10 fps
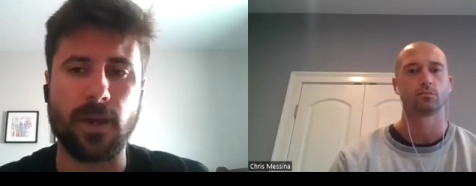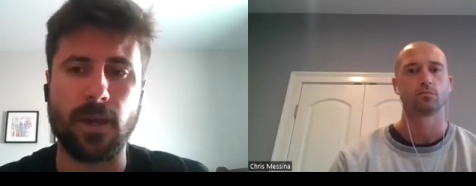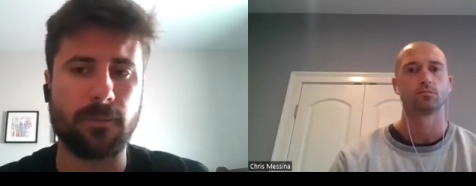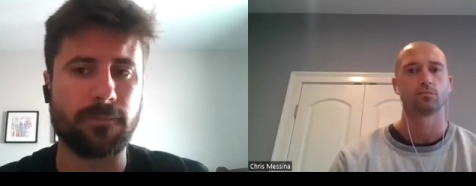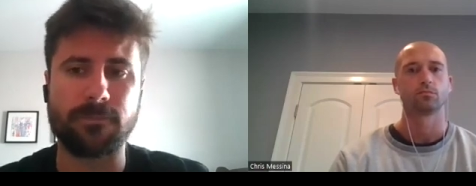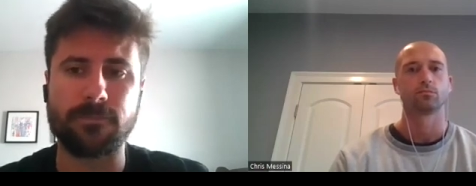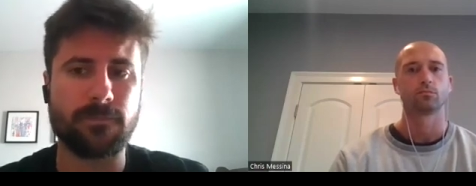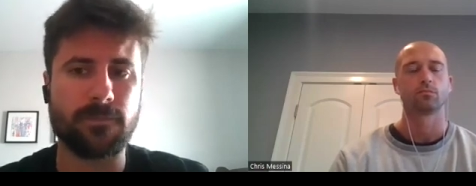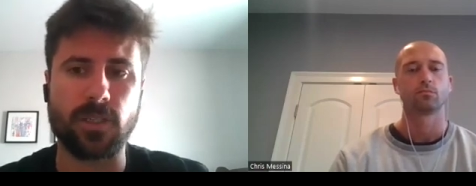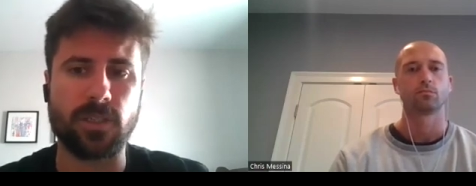Speaker 1: um,
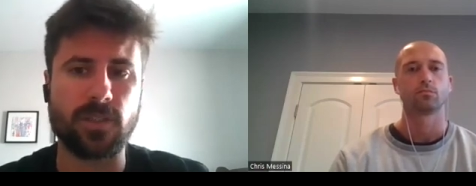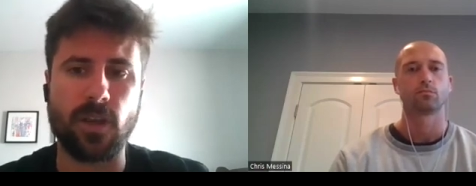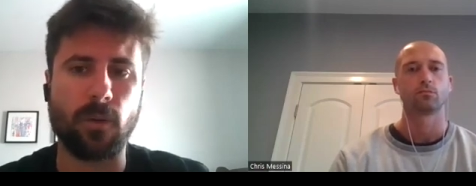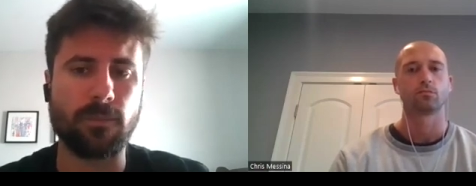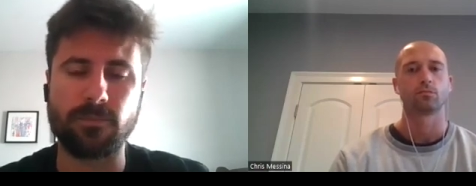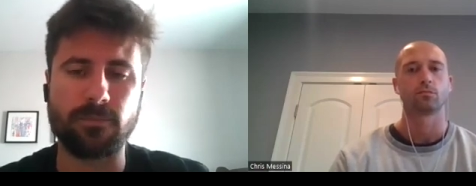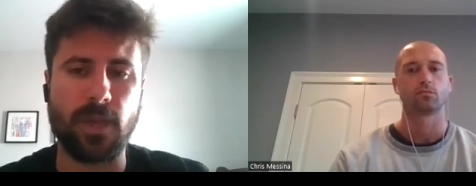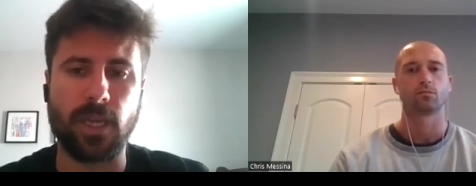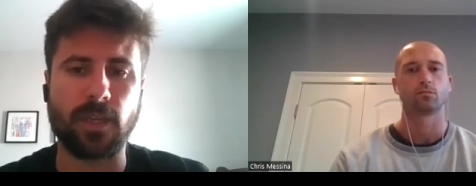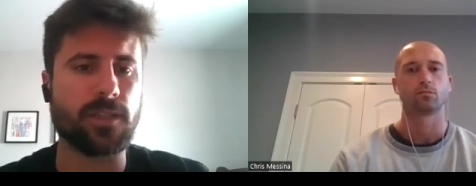to just help
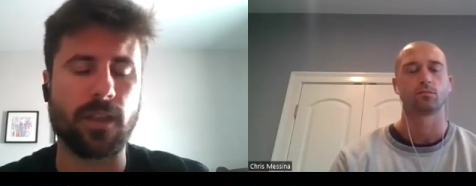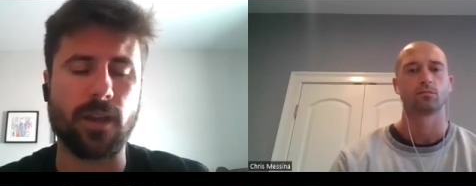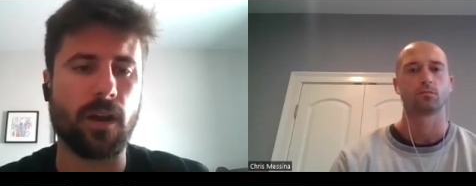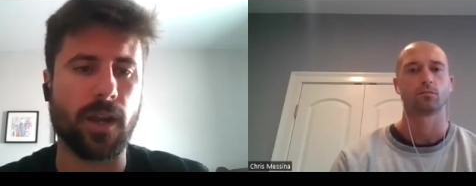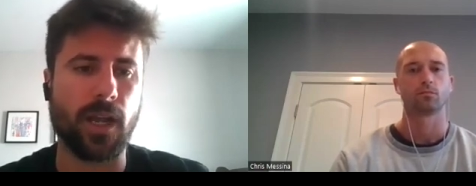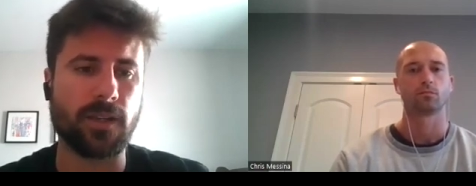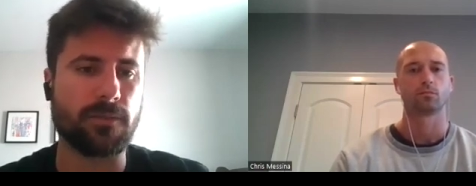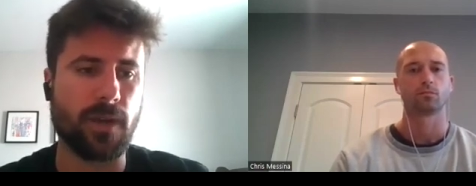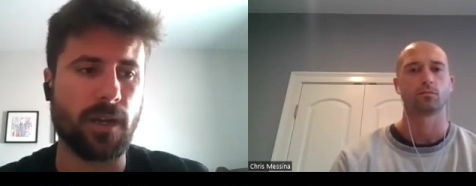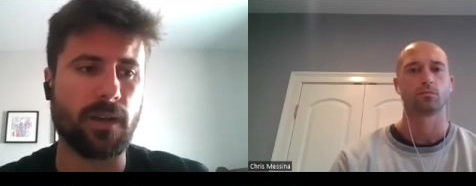making sure that our guys are
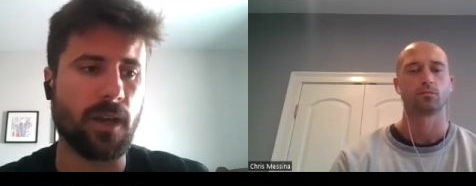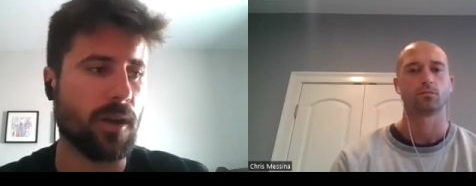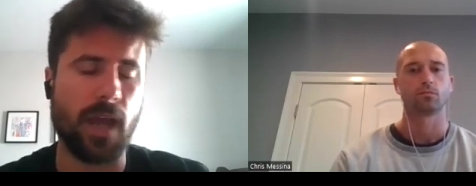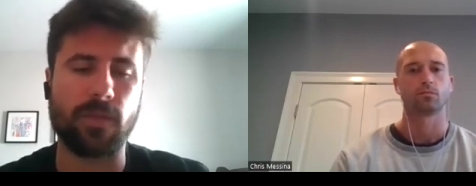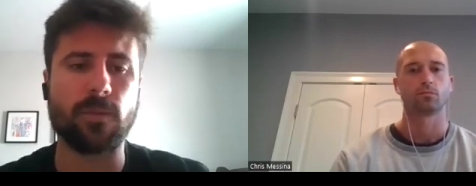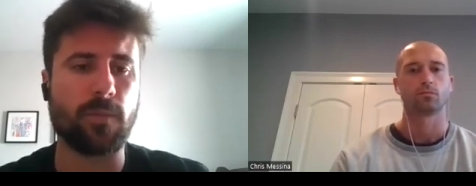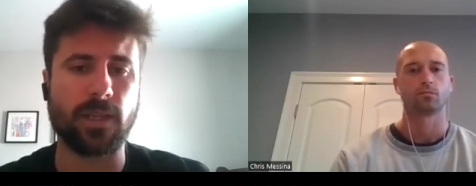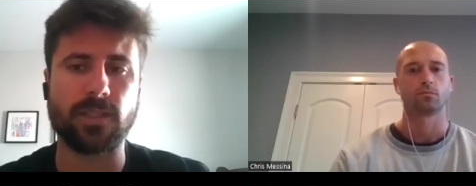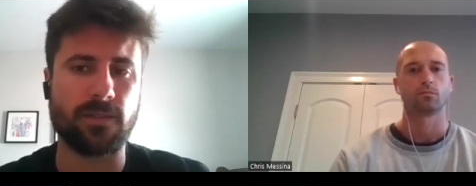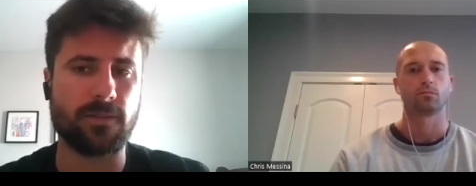ready to go and at their
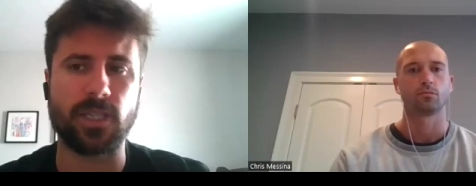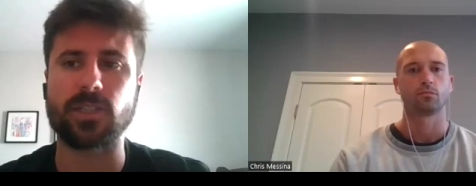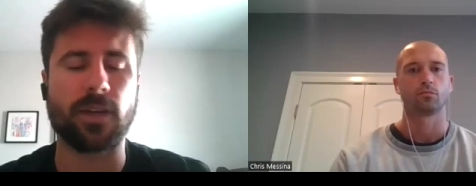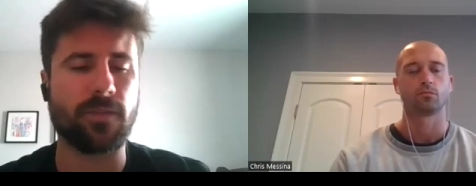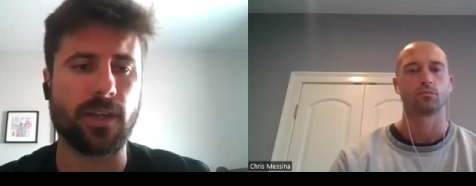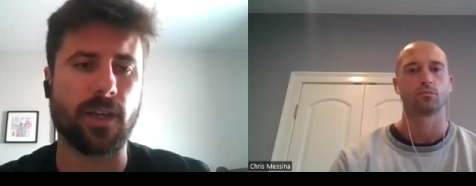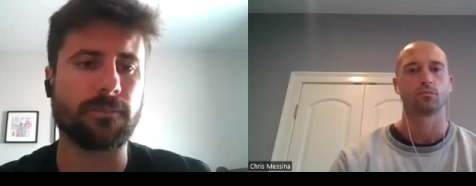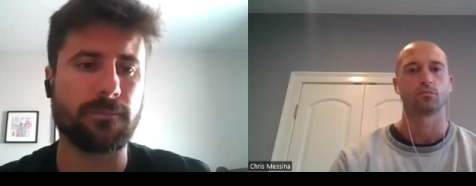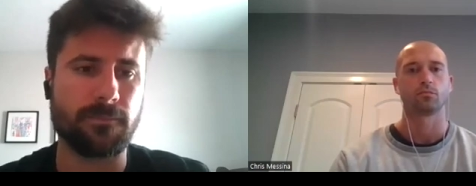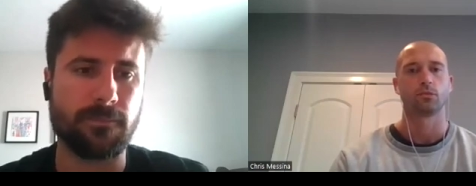best each and every day
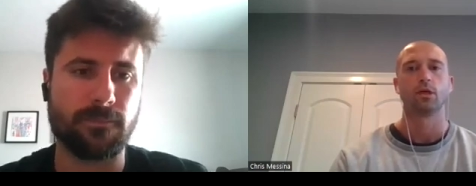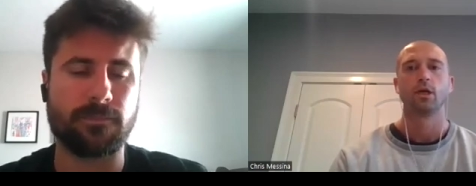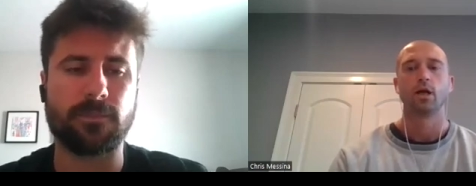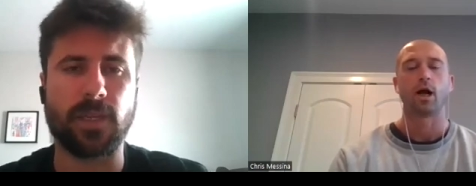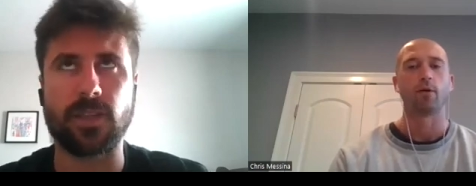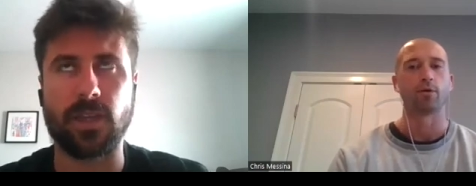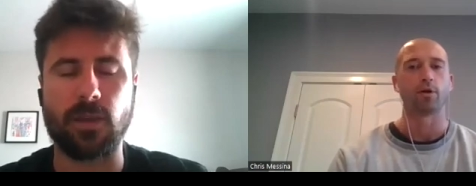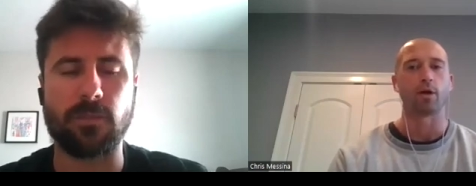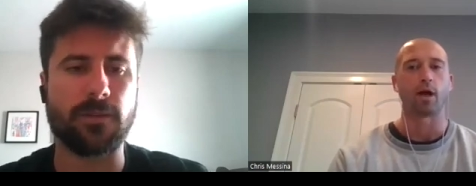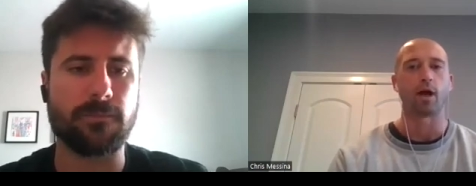best they can I
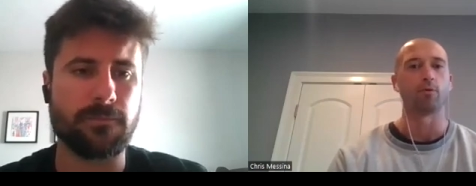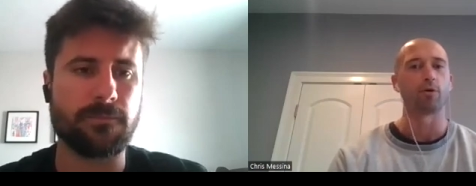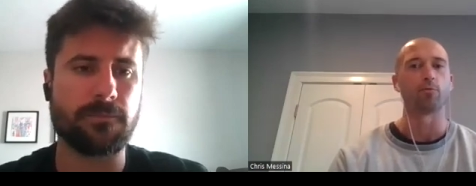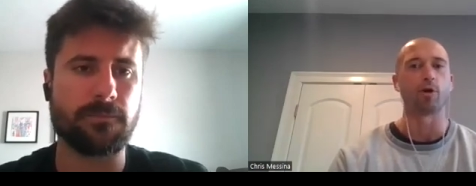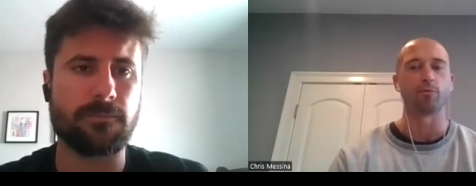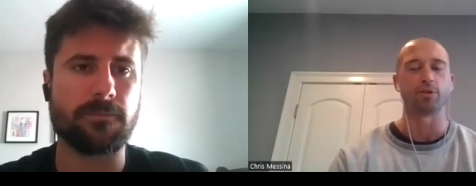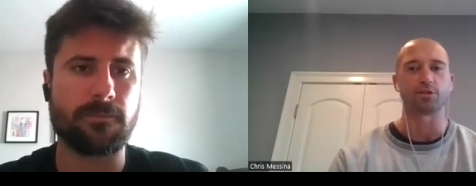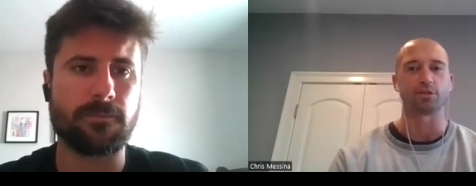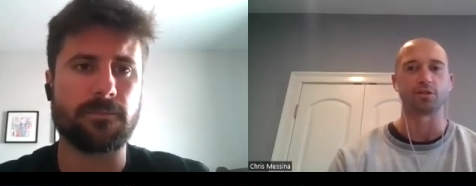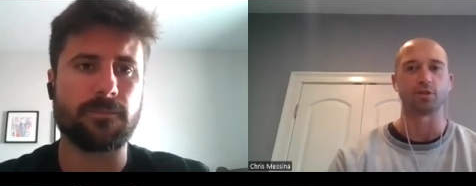want, be.
Speaker 2: I want to run with
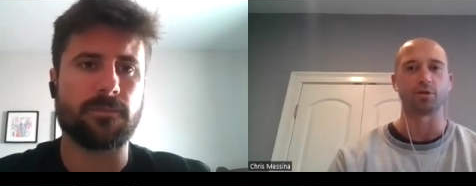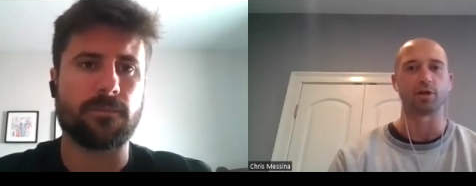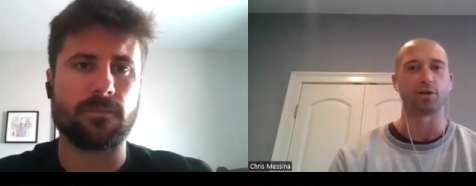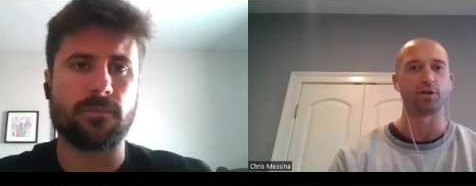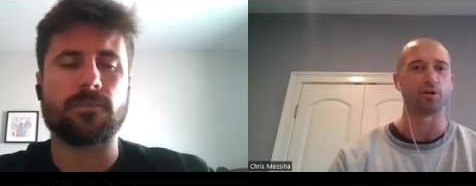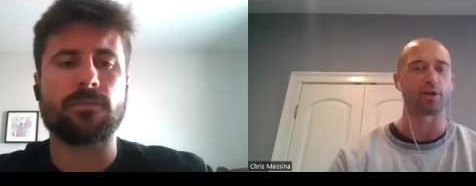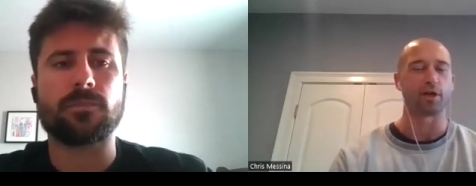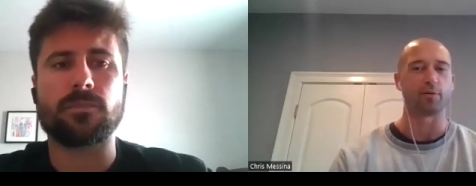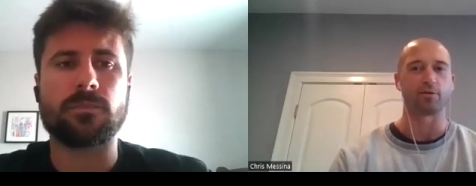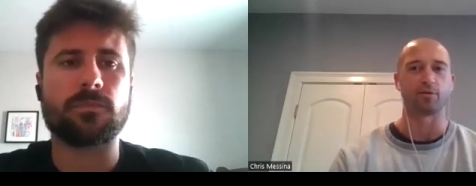this a little bit. Are you
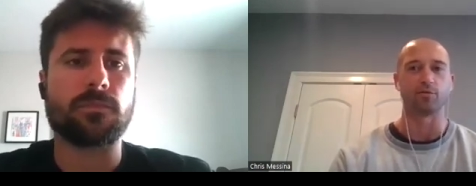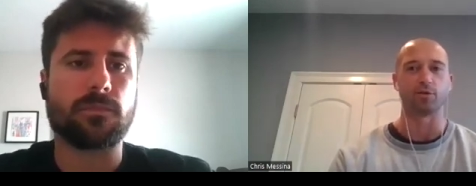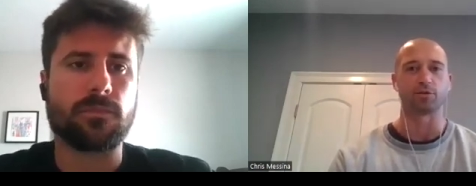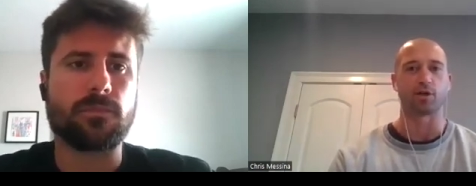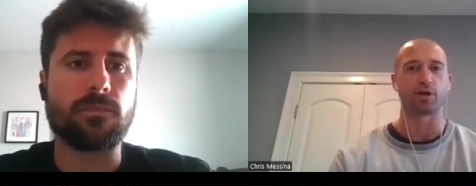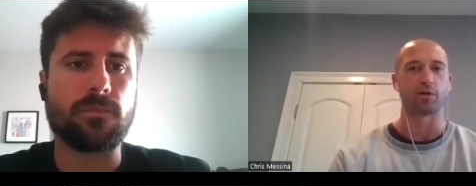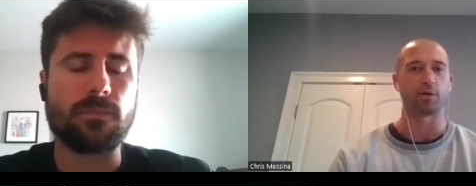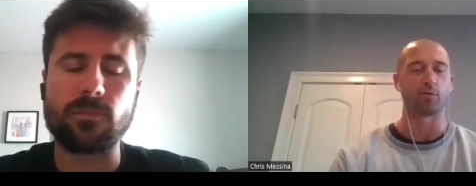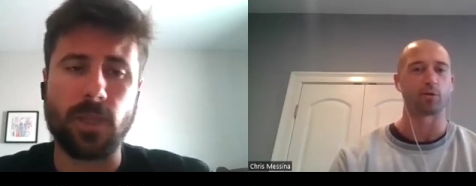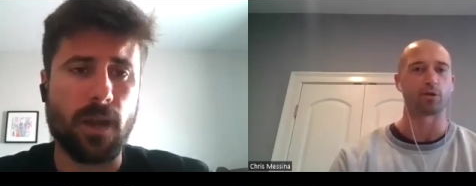okay with with talking
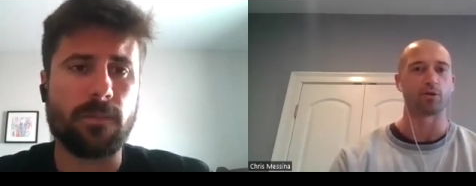about yeah,